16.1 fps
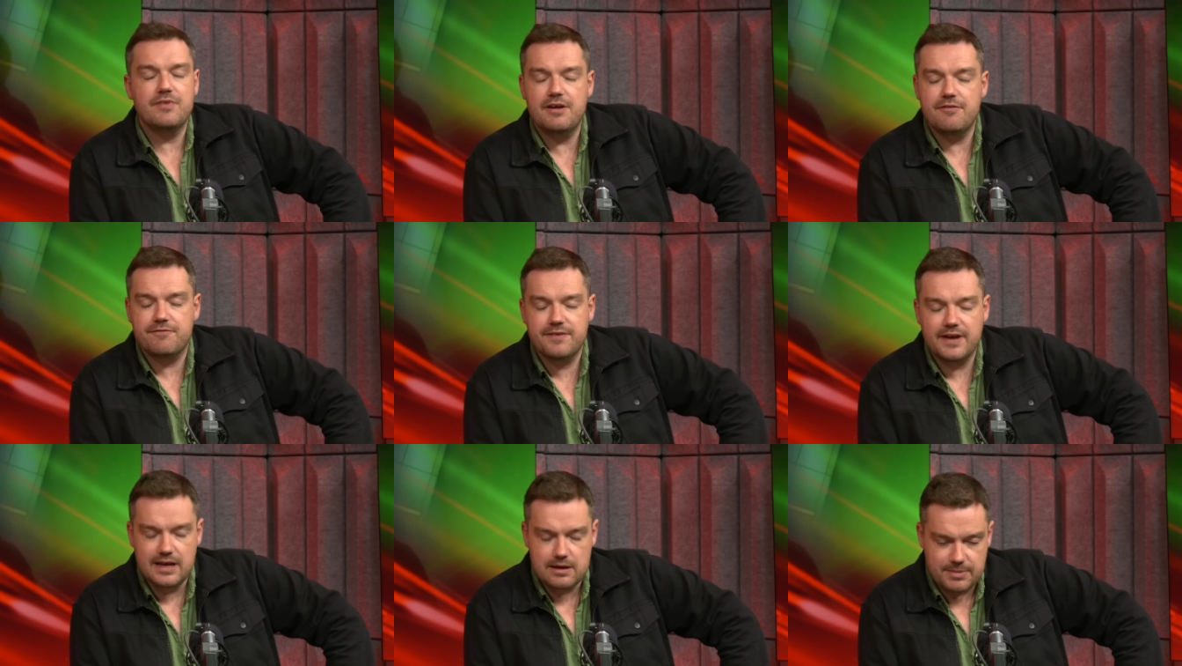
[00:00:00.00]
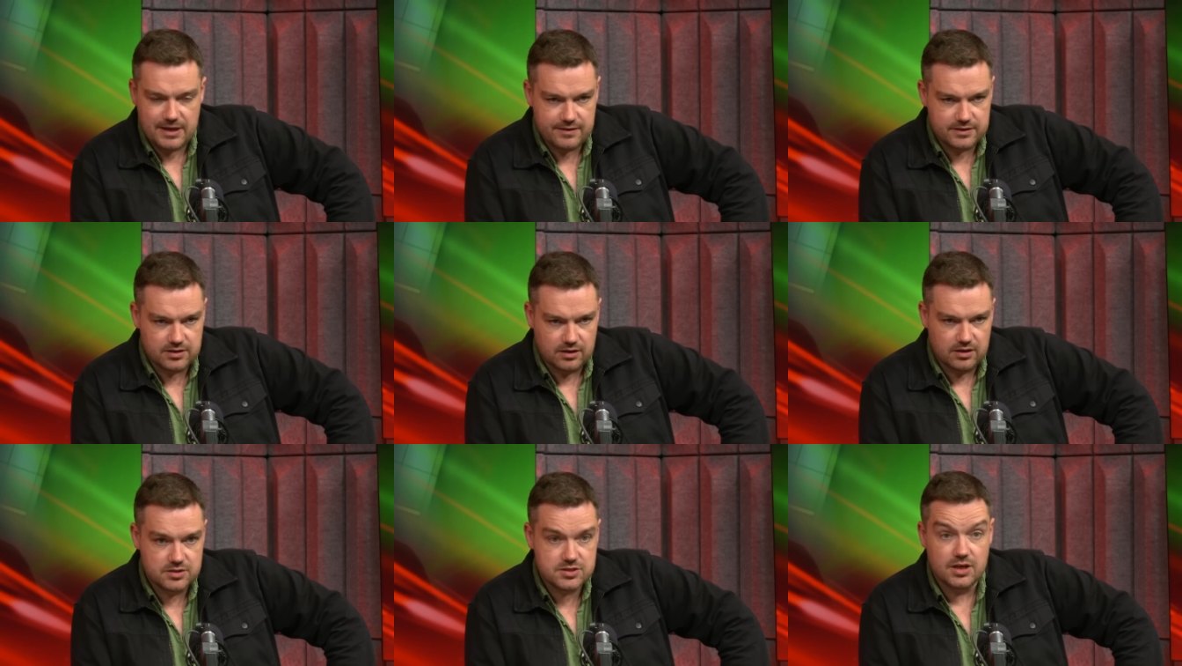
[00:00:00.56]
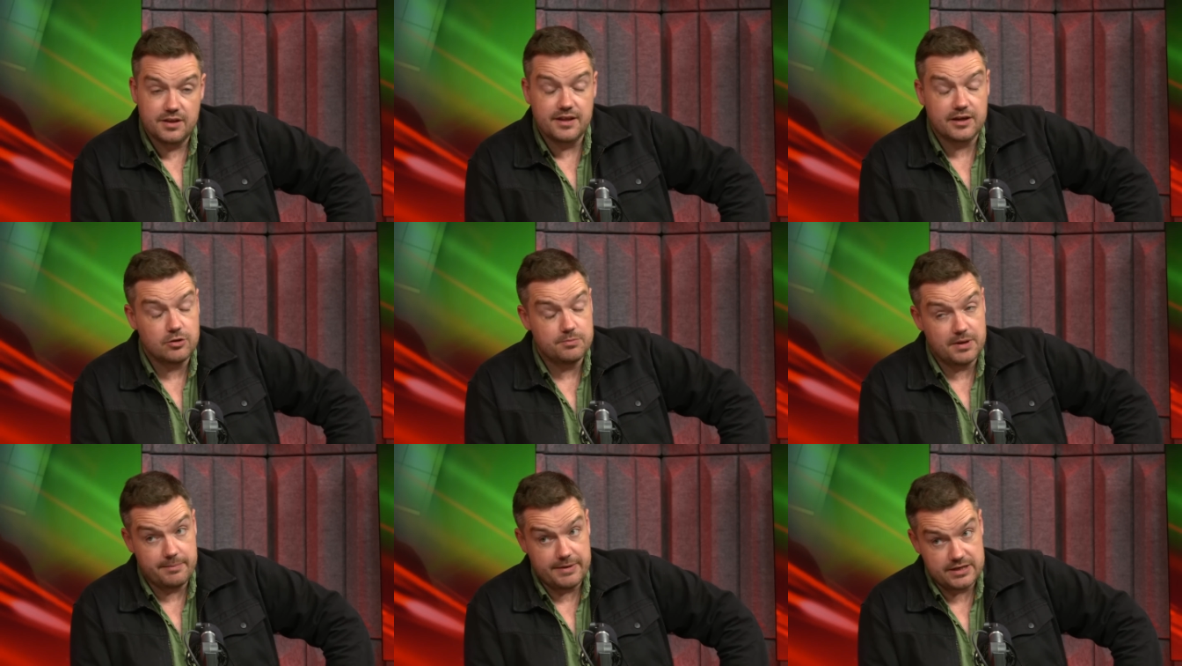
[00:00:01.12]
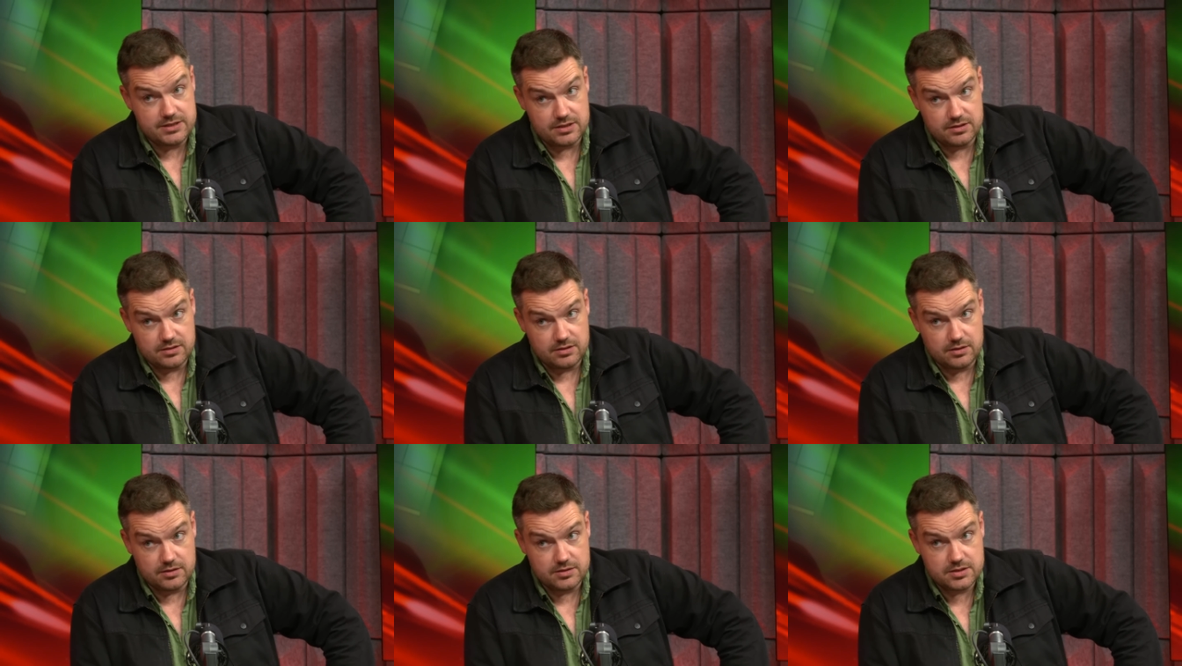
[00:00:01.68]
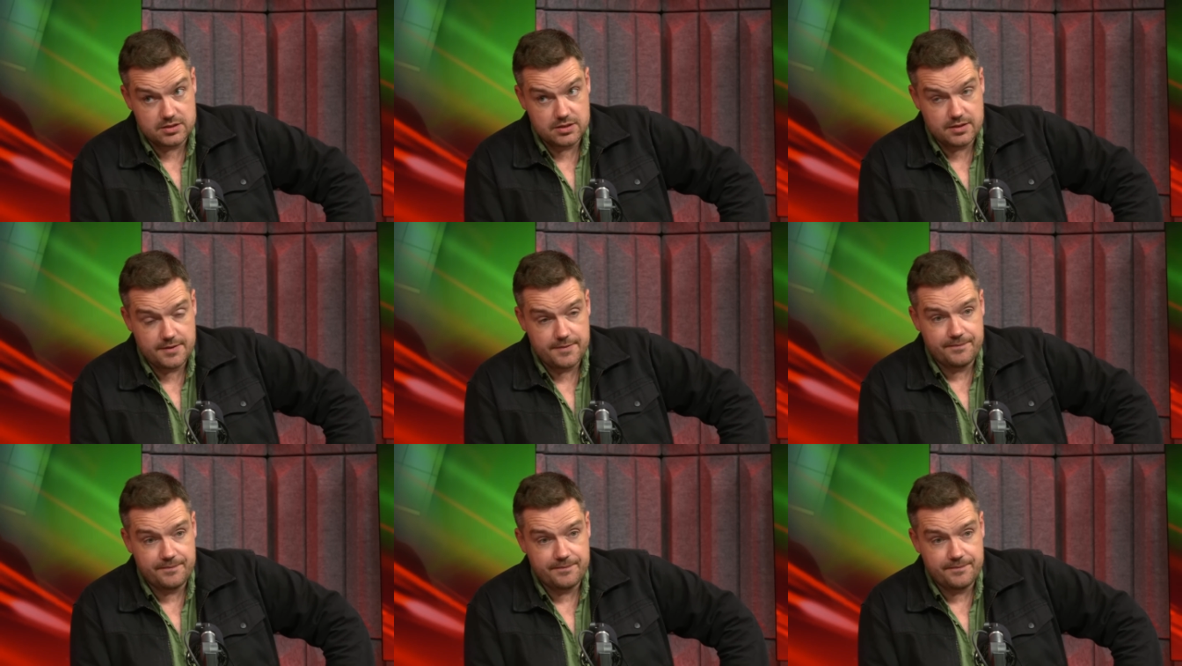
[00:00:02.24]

forget about the darts, and they could be amazing darts.